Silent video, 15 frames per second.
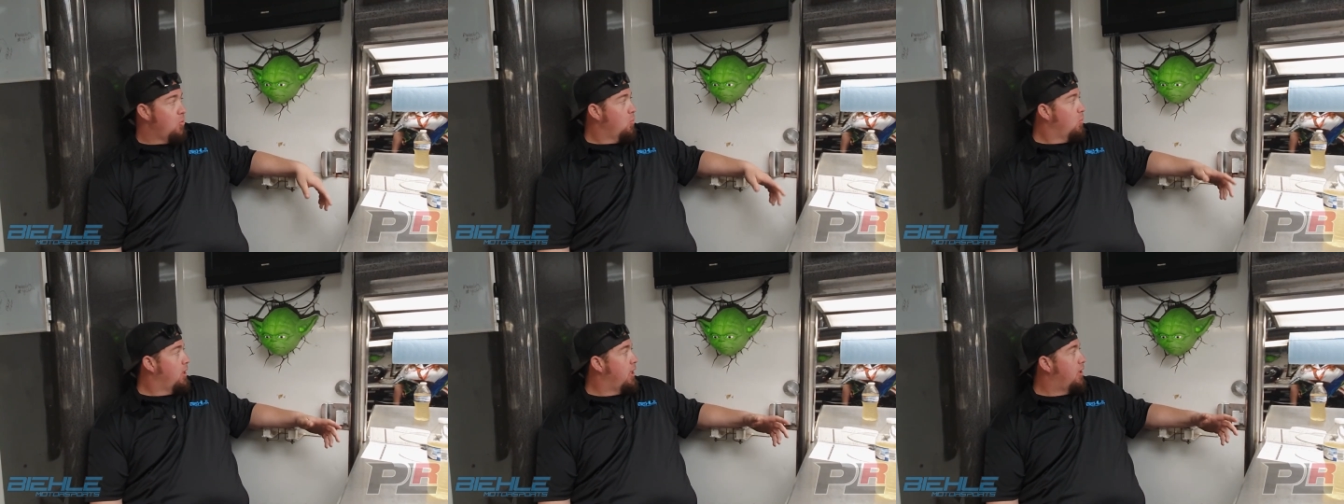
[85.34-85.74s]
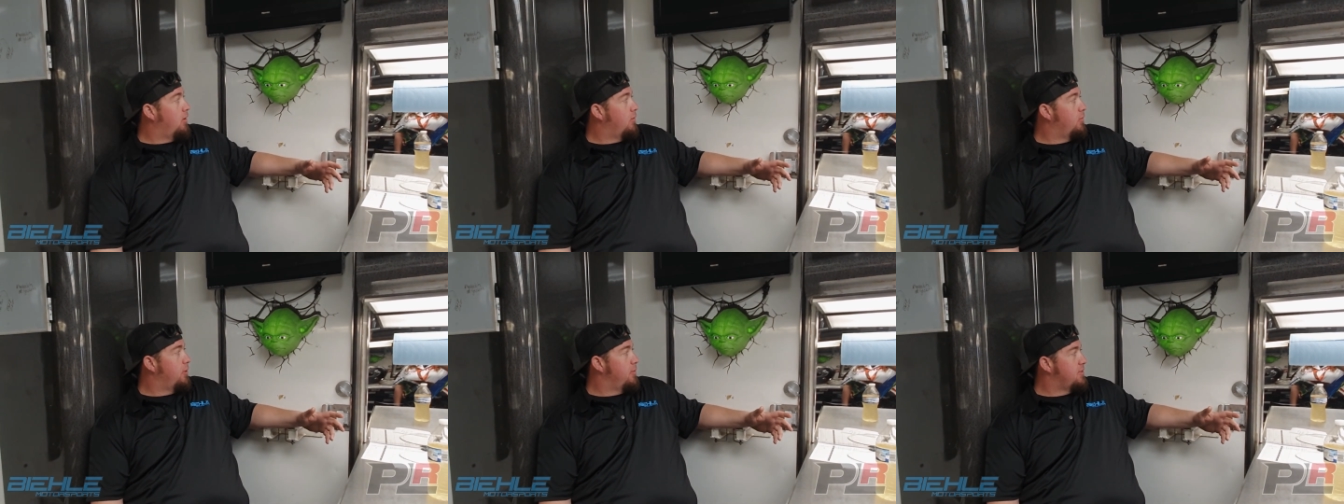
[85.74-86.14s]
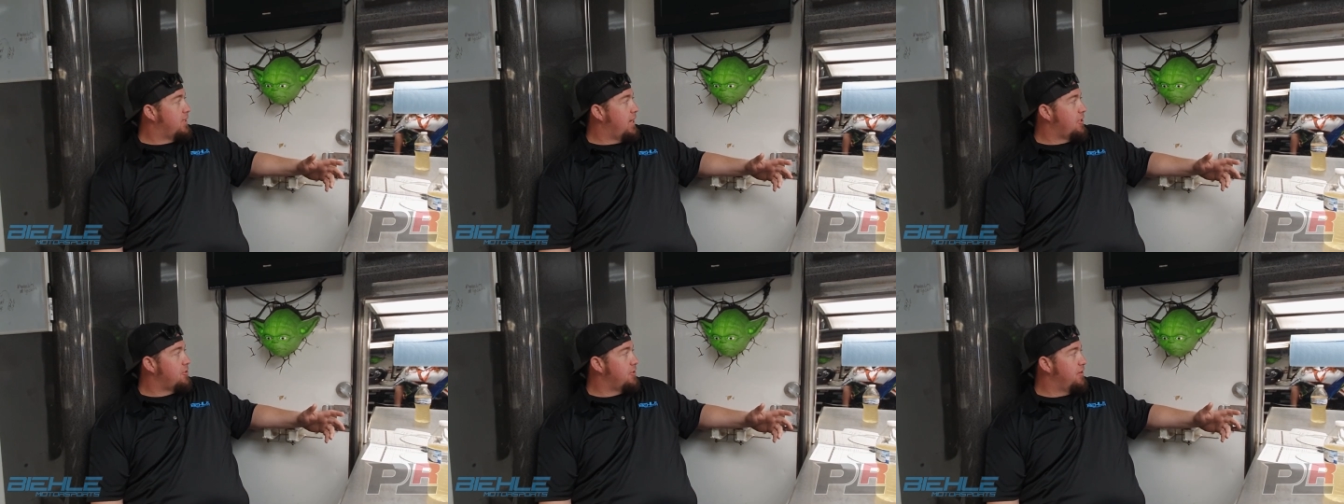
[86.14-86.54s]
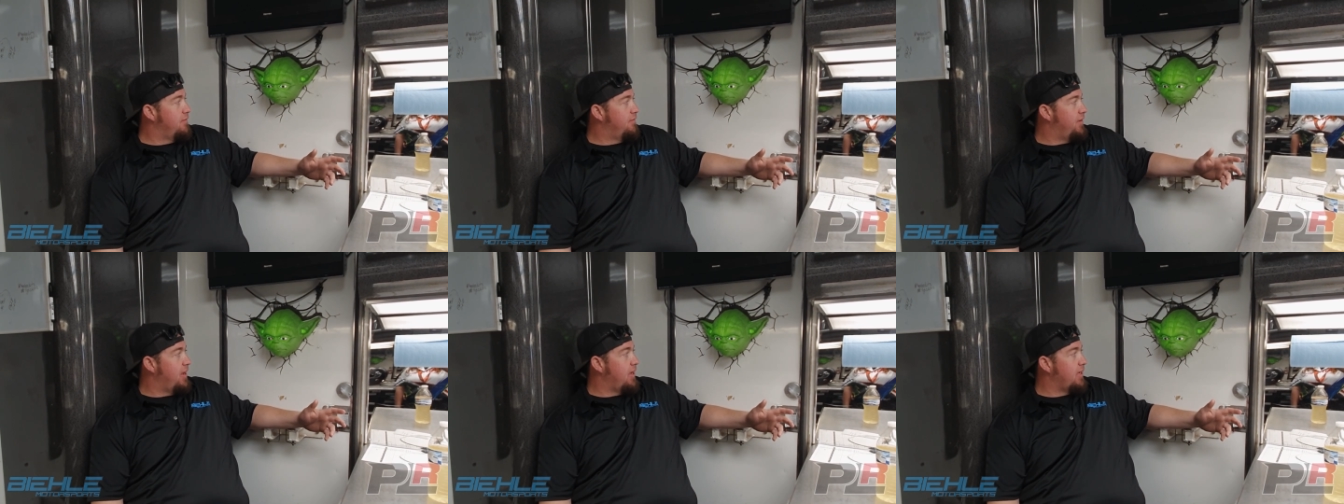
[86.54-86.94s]
Well, we was actually
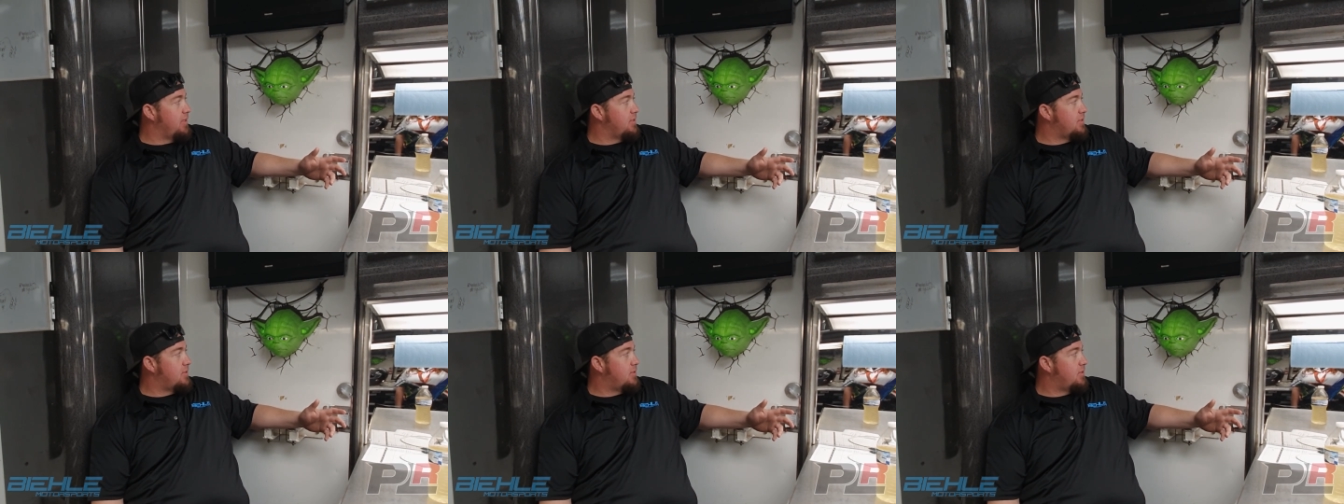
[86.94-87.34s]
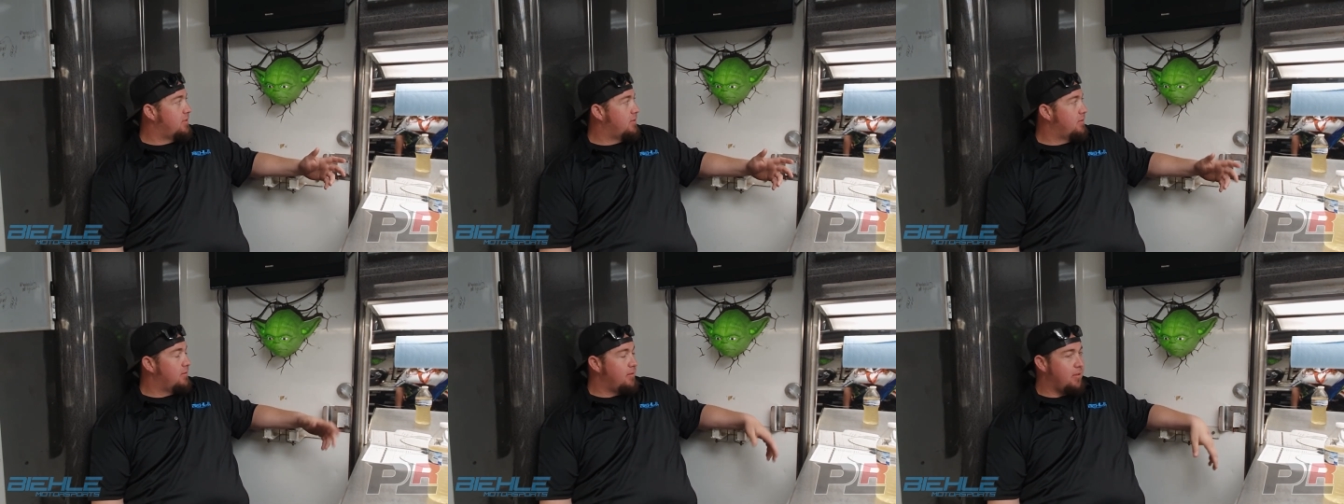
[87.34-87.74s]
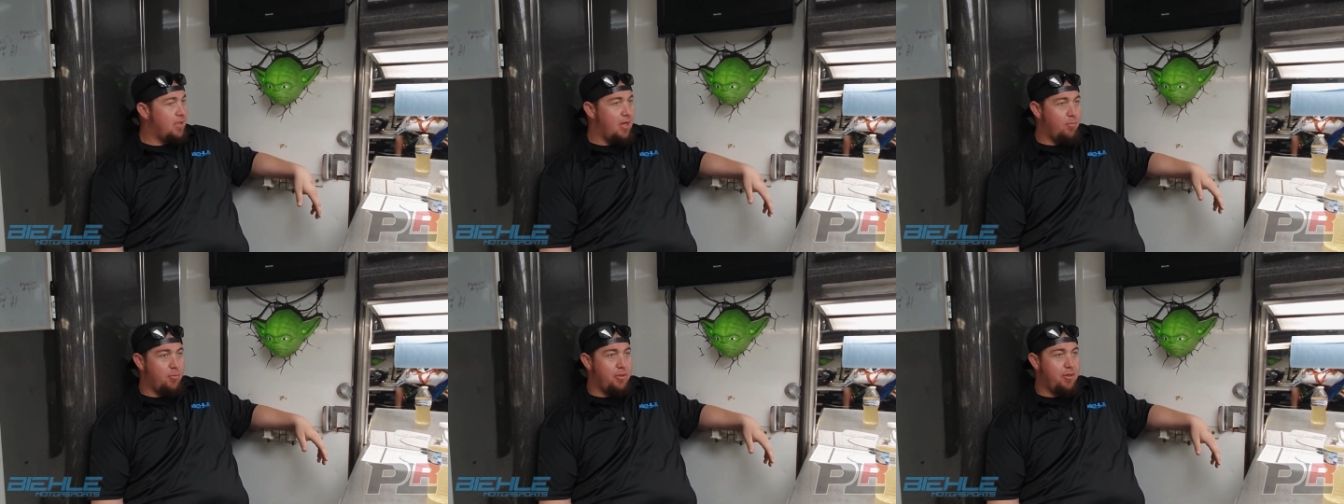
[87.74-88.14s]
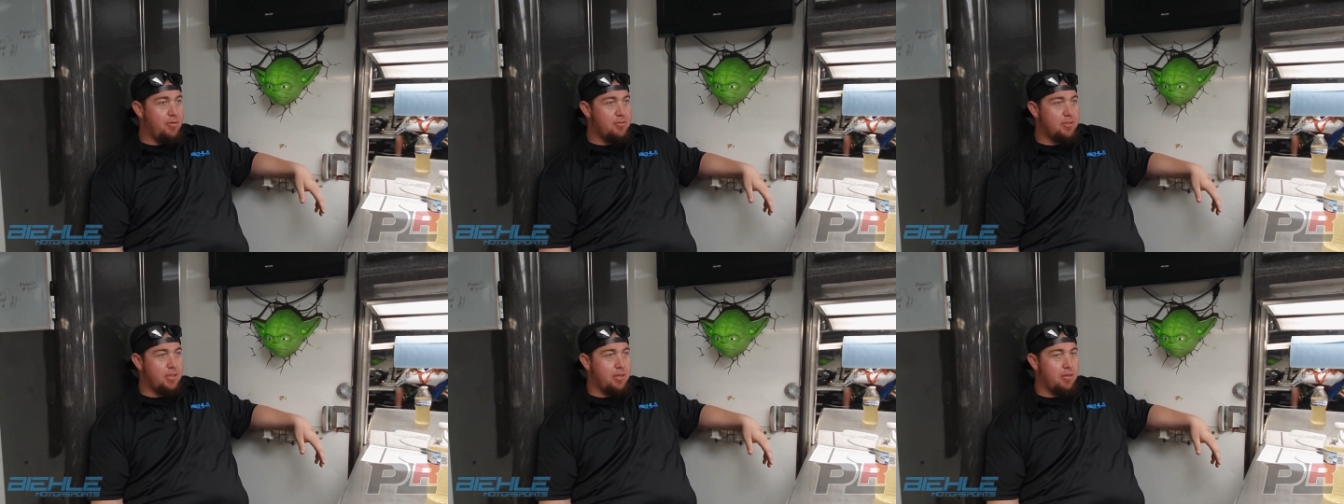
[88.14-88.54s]
in Vegas a couple
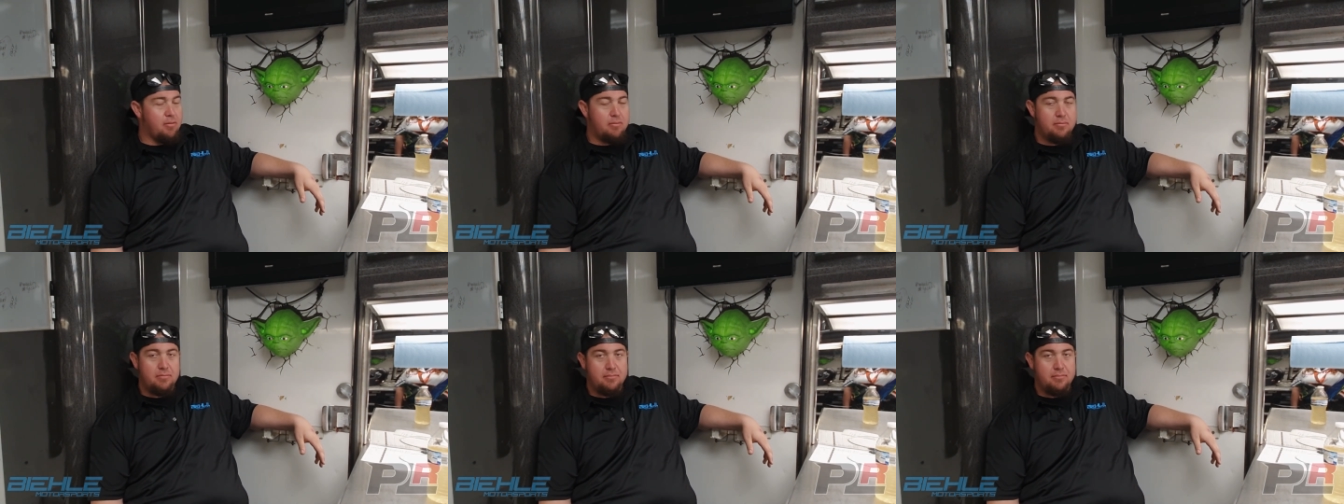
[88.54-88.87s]
years ago,